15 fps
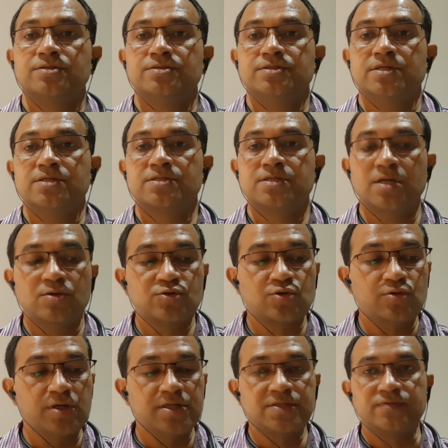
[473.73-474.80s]
Just now,
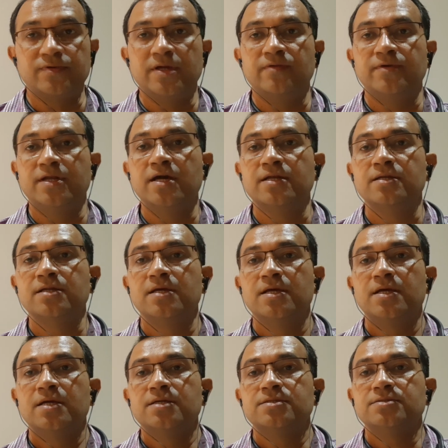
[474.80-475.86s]
students, we have done
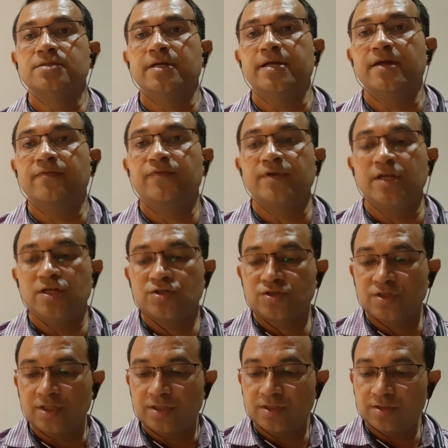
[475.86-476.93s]
the
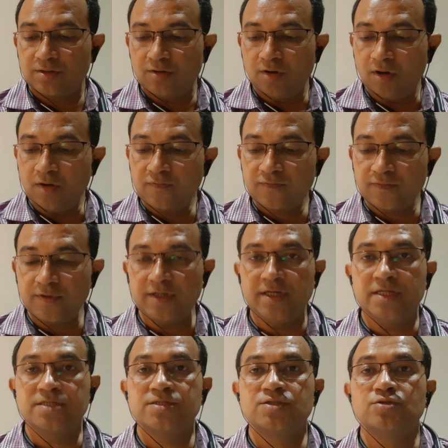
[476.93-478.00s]
definition of
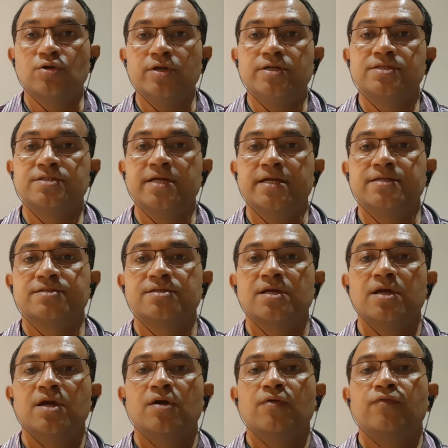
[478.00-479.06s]
disjoint sets
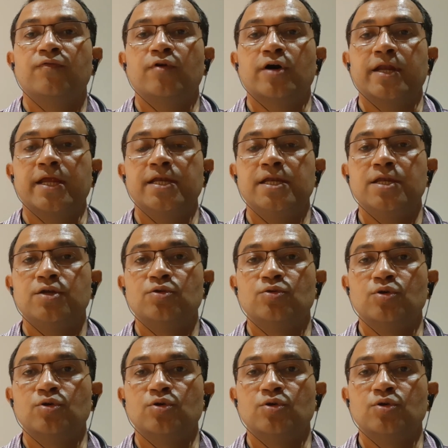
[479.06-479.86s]
for any two